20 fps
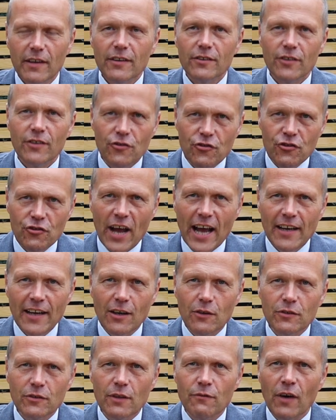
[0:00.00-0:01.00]
to check
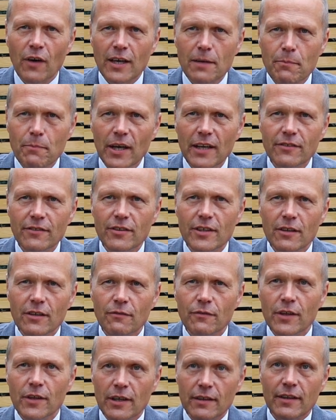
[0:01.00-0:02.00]
out the viability
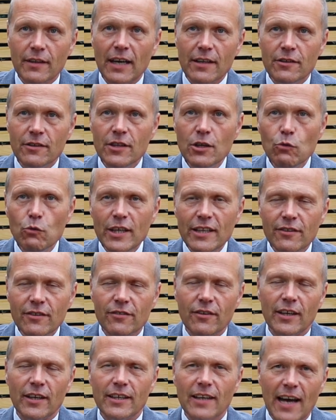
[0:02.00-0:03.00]
of the, that newly
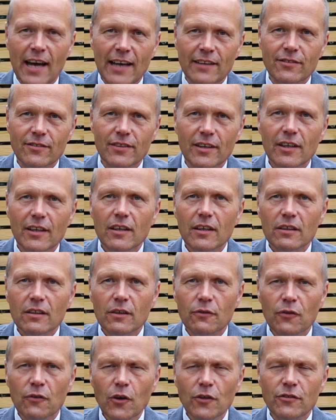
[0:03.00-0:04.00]
designed hat,
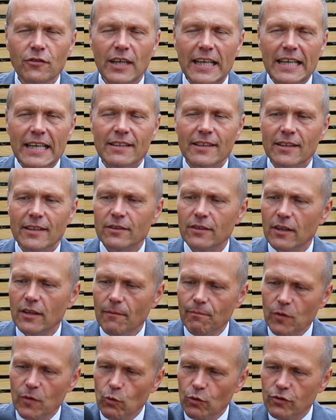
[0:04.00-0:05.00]
the first thing he did
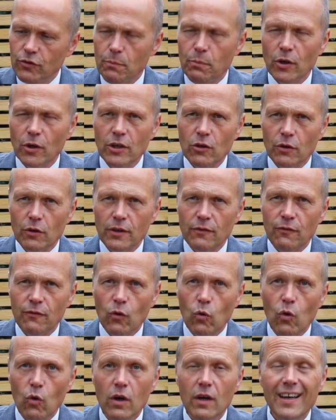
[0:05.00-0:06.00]
was to put it on the
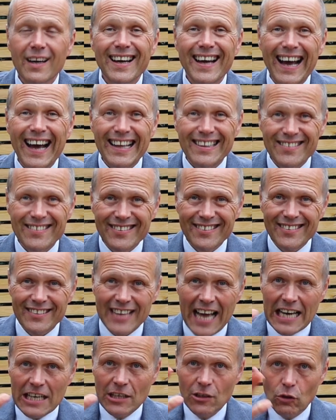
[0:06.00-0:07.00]
floor and
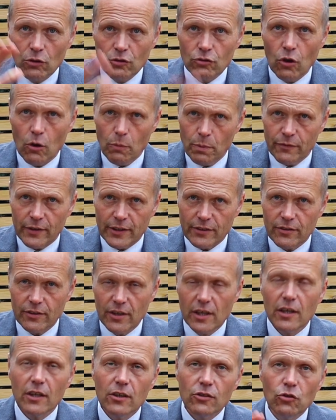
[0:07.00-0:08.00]
stand on top of it
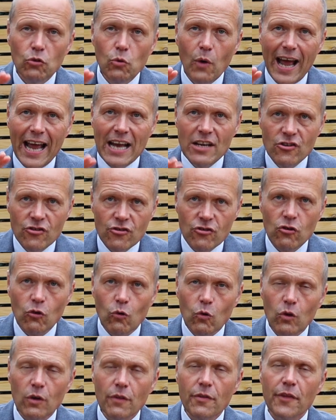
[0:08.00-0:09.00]
to
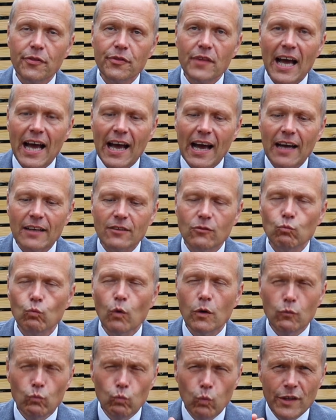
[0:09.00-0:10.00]
ensure that the hat
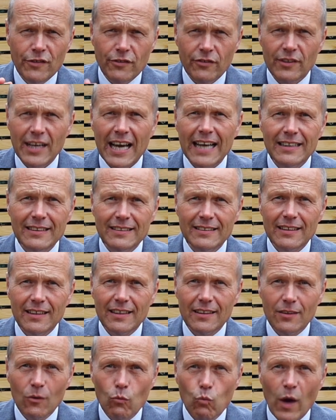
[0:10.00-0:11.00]
would withstand
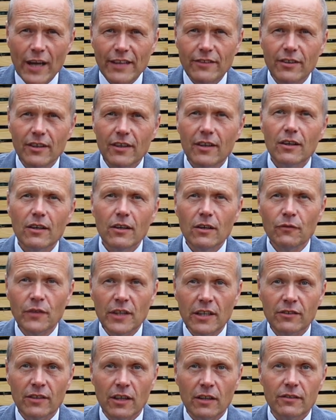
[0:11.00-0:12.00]
the weight of
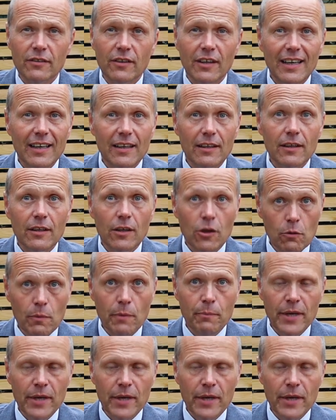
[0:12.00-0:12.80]
an adult human